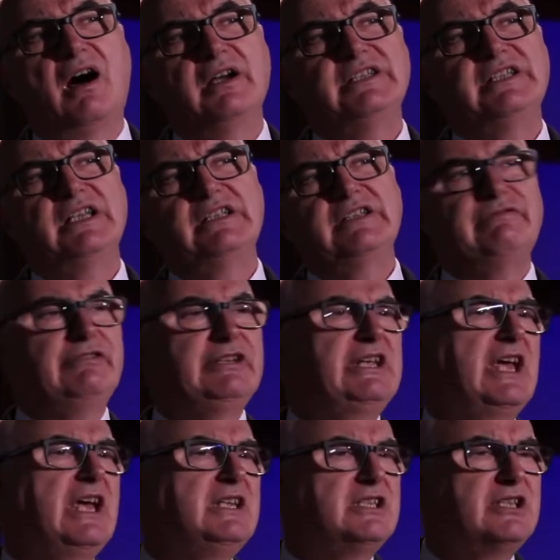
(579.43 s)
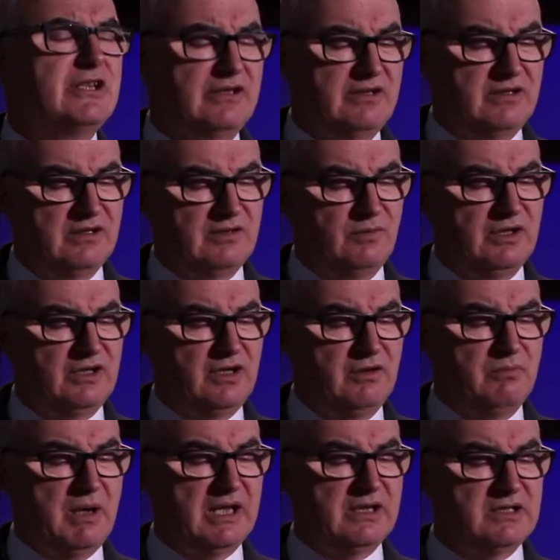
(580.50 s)
identification with
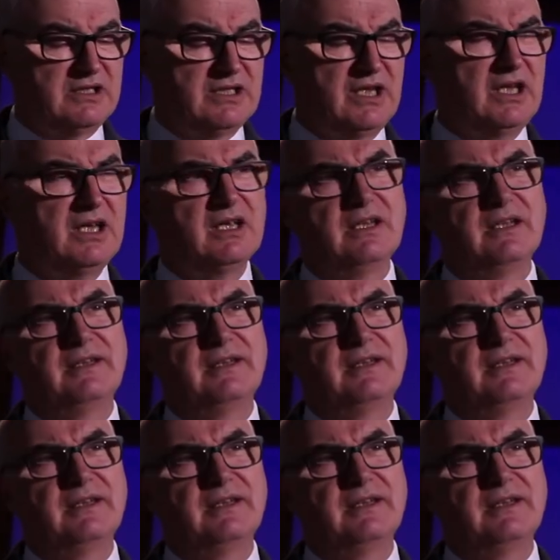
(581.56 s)
humanity.